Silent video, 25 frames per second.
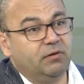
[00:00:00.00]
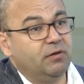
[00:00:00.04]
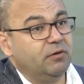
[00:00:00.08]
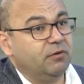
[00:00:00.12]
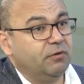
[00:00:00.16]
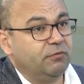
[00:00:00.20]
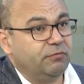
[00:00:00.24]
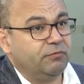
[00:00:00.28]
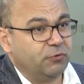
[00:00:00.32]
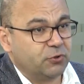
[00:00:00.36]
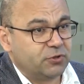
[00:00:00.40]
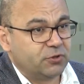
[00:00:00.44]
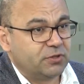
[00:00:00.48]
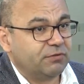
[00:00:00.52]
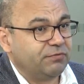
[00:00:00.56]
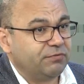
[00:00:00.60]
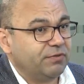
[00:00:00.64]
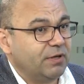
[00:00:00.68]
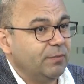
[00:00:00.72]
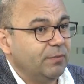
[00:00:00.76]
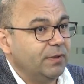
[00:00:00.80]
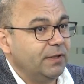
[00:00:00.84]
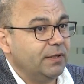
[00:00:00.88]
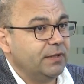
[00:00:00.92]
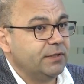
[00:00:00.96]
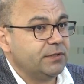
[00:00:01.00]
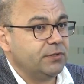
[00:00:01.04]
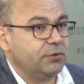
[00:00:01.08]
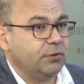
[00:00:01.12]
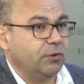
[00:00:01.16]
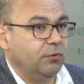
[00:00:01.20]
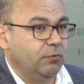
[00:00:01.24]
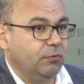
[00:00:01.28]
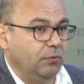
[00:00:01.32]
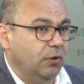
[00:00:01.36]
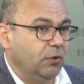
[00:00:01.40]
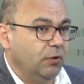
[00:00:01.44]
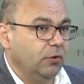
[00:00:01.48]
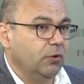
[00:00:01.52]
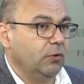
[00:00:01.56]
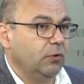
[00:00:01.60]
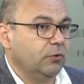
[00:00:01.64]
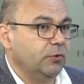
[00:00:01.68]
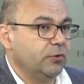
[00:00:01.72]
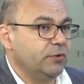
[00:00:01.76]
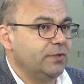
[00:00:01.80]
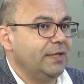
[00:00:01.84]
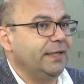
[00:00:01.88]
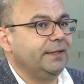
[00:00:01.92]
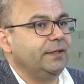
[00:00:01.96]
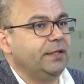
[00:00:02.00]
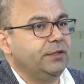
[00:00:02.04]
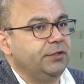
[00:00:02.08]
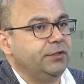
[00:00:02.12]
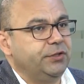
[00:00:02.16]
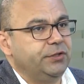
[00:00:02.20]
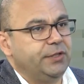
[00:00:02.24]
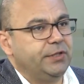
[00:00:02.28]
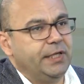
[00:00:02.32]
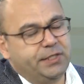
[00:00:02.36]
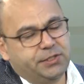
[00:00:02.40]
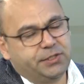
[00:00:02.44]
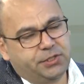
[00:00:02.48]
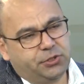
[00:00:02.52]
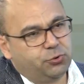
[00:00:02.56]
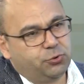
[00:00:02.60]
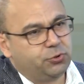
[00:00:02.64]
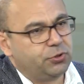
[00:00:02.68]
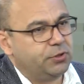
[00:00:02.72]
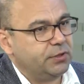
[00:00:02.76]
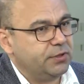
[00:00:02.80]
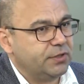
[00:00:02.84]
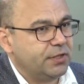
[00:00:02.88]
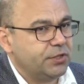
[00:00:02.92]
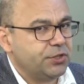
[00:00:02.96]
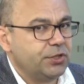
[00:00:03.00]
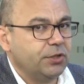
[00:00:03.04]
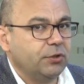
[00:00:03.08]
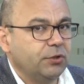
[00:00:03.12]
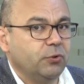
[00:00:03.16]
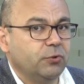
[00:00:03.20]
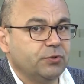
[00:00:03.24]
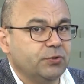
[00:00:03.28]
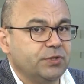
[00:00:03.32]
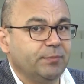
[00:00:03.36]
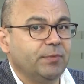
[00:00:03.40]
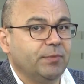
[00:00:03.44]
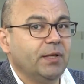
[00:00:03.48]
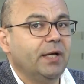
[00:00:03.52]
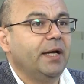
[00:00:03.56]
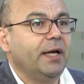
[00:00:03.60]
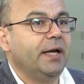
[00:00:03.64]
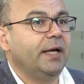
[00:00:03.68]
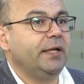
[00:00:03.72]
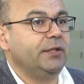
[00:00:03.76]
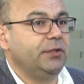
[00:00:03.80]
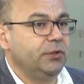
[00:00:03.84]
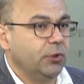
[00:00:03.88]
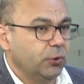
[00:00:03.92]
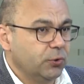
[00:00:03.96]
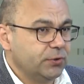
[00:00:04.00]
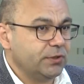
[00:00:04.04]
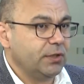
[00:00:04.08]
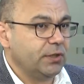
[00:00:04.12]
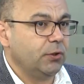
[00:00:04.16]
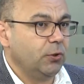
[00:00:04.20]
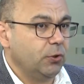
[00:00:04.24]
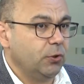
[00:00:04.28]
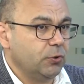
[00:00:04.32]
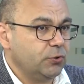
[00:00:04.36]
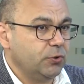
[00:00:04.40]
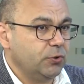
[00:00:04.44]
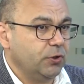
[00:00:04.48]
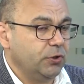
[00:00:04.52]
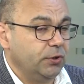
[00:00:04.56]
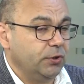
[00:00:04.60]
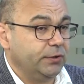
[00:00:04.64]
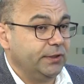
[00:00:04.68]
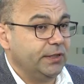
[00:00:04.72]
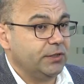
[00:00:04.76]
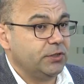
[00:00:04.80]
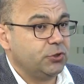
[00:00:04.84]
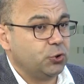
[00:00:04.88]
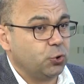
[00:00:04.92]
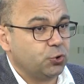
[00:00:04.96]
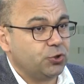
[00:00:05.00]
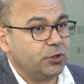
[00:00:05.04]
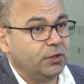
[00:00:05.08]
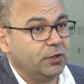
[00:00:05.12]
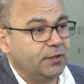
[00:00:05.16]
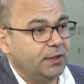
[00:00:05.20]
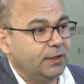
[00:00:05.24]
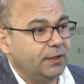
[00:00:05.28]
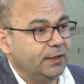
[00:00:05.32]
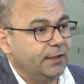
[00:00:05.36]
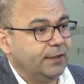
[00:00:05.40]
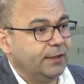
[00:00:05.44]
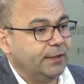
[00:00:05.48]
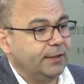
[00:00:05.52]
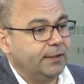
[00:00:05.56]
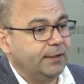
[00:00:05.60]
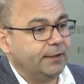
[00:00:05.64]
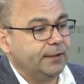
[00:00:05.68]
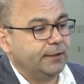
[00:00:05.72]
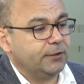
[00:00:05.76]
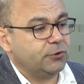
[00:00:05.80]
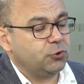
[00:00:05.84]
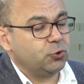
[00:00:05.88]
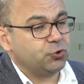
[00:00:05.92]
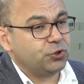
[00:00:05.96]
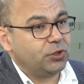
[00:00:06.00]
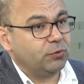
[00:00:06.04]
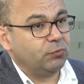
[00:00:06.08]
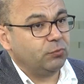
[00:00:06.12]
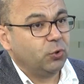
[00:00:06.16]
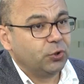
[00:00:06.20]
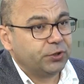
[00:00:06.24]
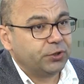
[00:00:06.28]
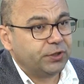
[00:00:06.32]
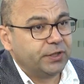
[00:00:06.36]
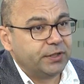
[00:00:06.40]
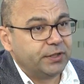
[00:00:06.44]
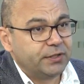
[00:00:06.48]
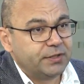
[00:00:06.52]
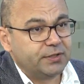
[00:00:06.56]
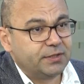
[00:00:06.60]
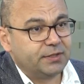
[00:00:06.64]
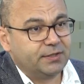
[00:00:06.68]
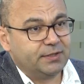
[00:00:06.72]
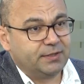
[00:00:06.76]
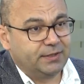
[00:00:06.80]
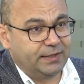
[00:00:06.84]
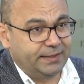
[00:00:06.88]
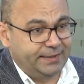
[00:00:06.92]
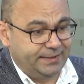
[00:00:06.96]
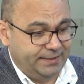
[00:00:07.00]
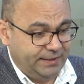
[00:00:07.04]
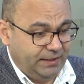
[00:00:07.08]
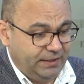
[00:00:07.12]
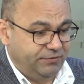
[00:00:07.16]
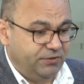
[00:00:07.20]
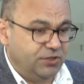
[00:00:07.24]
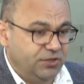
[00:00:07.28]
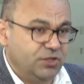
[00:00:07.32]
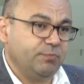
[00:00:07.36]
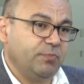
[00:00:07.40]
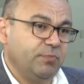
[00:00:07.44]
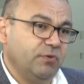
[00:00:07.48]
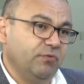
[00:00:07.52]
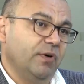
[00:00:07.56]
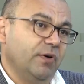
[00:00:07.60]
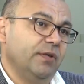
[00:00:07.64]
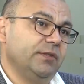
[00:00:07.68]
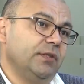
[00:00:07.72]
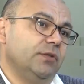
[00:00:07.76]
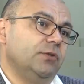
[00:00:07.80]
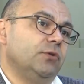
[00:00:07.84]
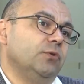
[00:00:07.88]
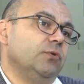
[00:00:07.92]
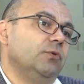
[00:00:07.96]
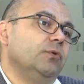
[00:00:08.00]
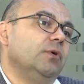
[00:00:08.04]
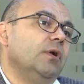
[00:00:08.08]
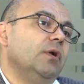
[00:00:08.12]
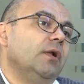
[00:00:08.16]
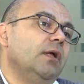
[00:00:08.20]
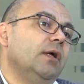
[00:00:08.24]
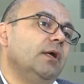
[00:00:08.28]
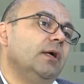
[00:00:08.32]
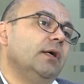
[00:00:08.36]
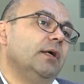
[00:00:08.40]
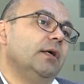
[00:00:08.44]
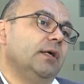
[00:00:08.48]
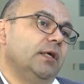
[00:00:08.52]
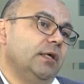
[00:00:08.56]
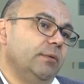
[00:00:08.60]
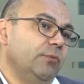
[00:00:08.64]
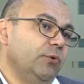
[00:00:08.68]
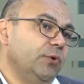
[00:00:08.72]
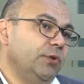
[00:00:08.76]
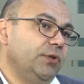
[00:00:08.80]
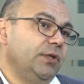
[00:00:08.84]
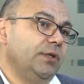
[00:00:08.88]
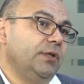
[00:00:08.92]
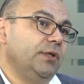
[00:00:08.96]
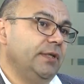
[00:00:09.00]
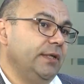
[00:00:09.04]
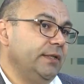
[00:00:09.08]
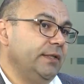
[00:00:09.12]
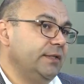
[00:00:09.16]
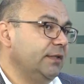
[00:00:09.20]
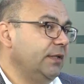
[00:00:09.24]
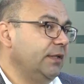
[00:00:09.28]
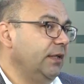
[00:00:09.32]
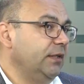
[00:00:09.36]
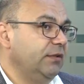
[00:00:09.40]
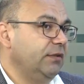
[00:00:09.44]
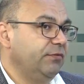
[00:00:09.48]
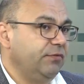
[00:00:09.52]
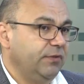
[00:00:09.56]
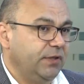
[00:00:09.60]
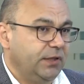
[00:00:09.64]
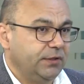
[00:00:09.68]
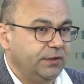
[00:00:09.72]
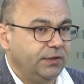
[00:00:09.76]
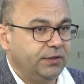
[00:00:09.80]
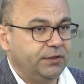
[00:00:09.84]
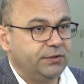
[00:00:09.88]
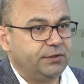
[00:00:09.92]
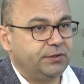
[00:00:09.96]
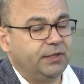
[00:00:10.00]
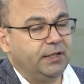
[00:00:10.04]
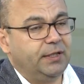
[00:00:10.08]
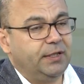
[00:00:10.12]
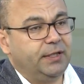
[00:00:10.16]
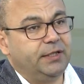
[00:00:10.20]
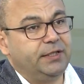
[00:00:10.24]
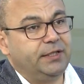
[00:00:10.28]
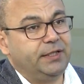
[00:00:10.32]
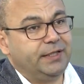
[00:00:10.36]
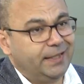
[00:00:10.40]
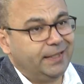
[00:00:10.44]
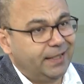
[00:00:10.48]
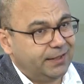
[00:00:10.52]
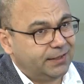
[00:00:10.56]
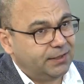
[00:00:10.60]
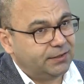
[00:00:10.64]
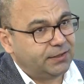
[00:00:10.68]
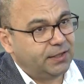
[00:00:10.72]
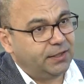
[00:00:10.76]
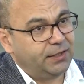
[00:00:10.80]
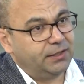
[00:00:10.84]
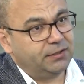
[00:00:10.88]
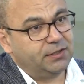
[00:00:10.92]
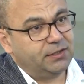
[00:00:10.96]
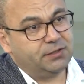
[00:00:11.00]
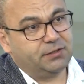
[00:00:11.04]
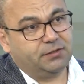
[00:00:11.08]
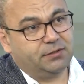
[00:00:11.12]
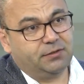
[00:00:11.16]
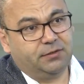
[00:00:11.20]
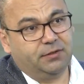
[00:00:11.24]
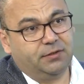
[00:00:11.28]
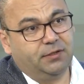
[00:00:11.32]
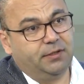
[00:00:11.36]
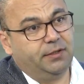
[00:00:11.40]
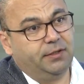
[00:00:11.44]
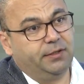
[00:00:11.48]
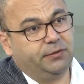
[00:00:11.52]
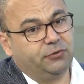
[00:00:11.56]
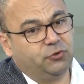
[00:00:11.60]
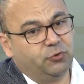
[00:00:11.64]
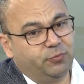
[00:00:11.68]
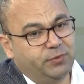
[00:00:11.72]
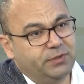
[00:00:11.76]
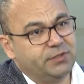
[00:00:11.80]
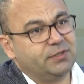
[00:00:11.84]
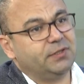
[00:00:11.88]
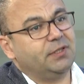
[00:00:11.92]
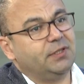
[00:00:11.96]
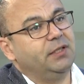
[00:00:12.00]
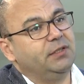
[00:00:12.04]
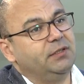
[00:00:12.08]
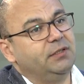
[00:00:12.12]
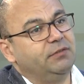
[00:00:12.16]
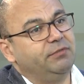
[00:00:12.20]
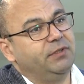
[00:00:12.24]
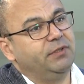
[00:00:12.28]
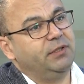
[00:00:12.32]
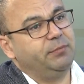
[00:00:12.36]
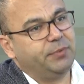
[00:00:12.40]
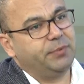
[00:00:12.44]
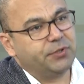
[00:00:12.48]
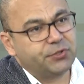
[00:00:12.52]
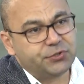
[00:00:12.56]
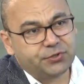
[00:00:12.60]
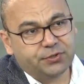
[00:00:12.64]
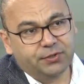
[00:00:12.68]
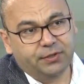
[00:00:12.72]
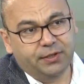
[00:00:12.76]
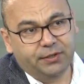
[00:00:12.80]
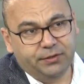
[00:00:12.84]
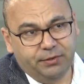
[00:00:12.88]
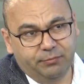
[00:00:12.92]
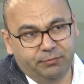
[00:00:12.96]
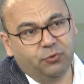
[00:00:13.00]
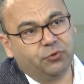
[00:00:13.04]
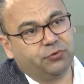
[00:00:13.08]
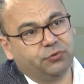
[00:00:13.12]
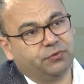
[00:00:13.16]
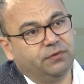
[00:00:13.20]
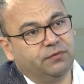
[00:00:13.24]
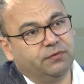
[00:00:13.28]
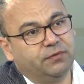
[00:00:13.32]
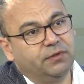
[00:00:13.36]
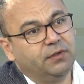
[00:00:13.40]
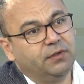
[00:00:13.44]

foster families, all those like the deinstitutionalization concept, and those are also the social workers, the services provided to community. It's kind of another neglected area that's to me it's kind of very personal and important.